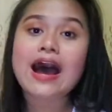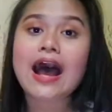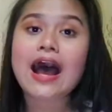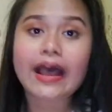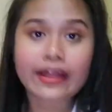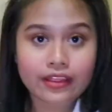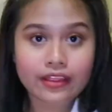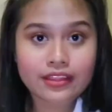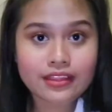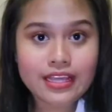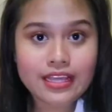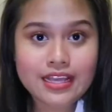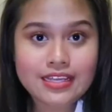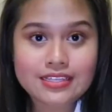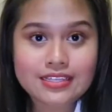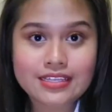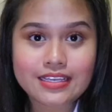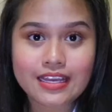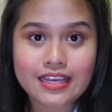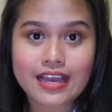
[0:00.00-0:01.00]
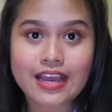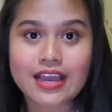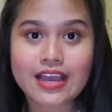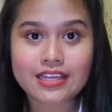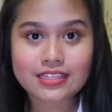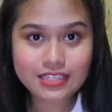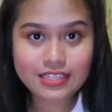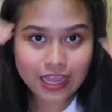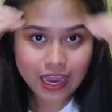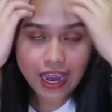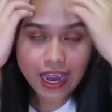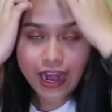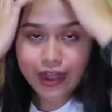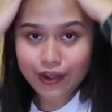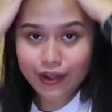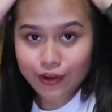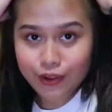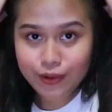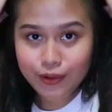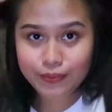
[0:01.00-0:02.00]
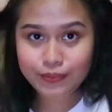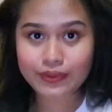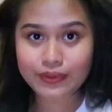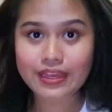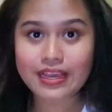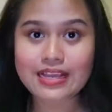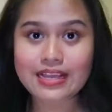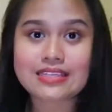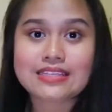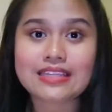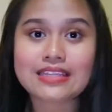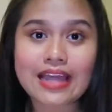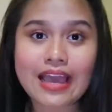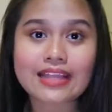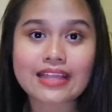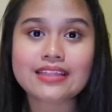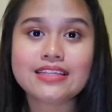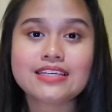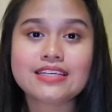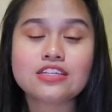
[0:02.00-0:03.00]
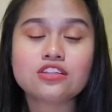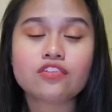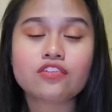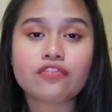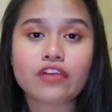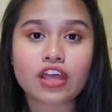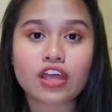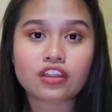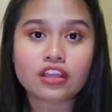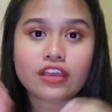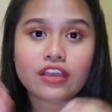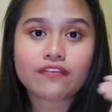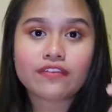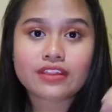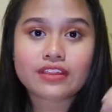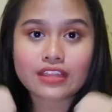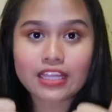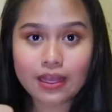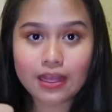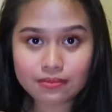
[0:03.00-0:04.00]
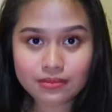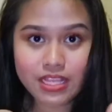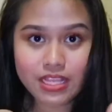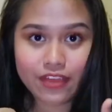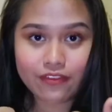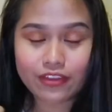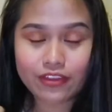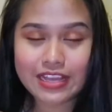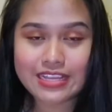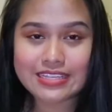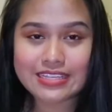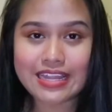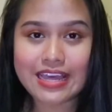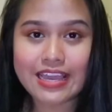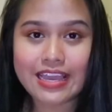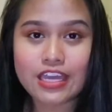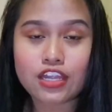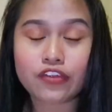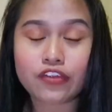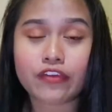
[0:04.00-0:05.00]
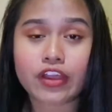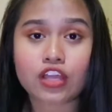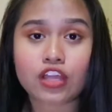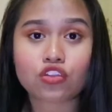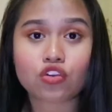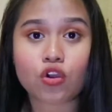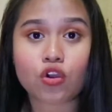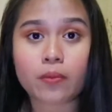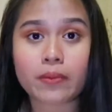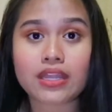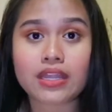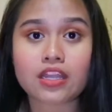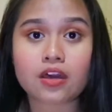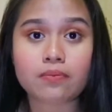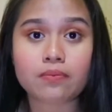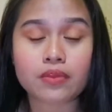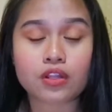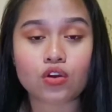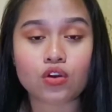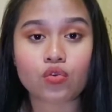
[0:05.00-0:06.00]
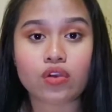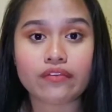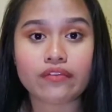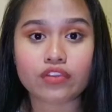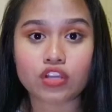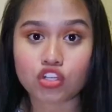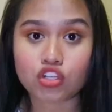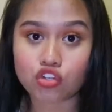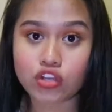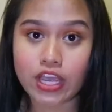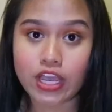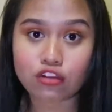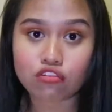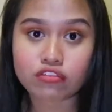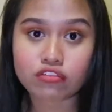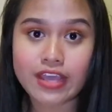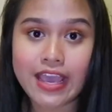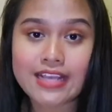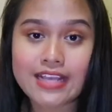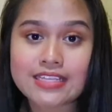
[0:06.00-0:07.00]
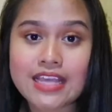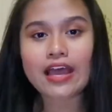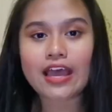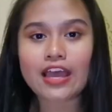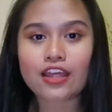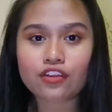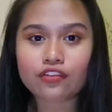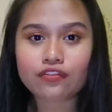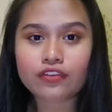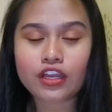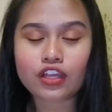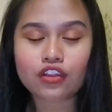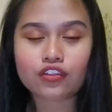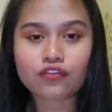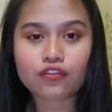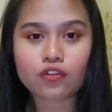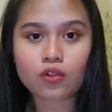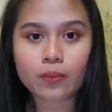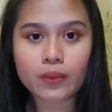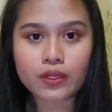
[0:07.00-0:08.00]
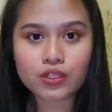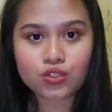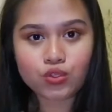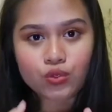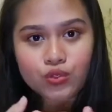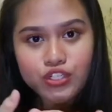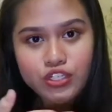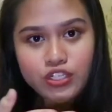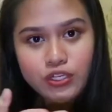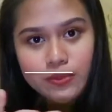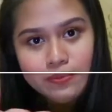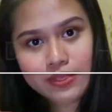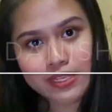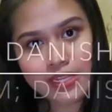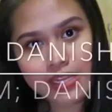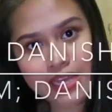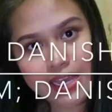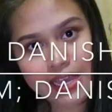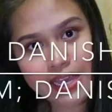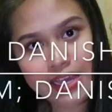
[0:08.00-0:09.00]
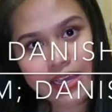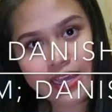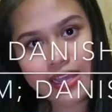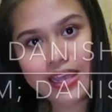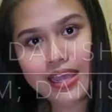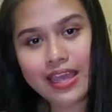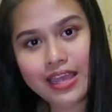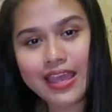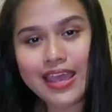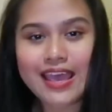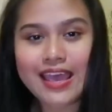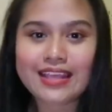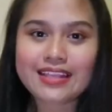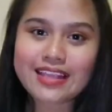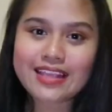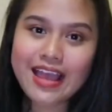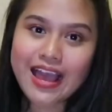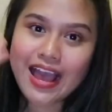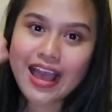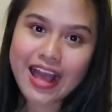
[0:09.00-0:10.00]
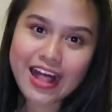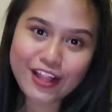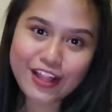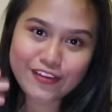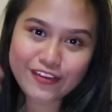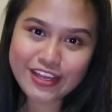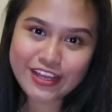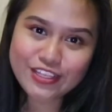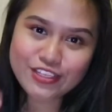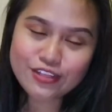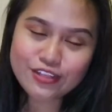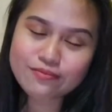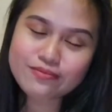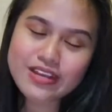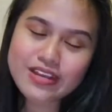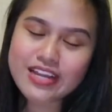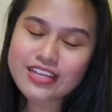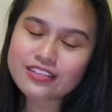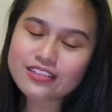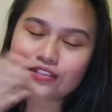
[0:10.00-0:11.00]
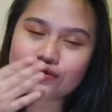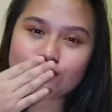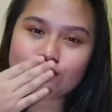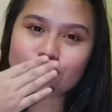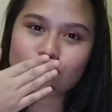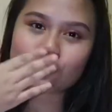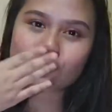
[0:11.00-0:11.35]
I think that's it, guys. I hope you guys like this. Don't forget to give a thumbs up if you guys like it. Don't forget to comment down below what video should I do next, and don't forget to follow my social media. And yeah, I love you